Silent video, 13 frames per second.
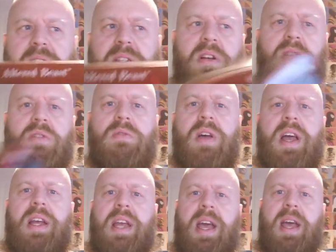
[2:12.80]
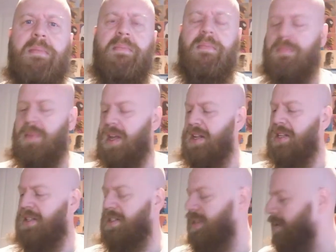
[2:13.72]
is a great game in
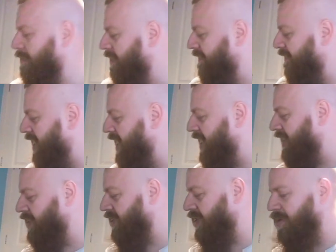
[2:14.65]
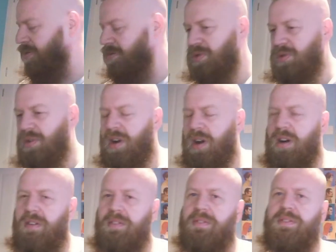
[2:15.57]
similar vein to sort
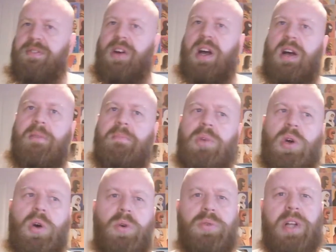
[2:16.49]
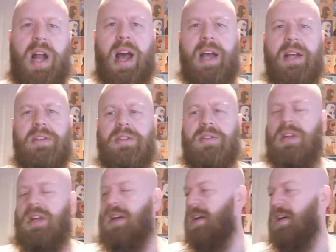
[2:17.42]
of Golden Axe.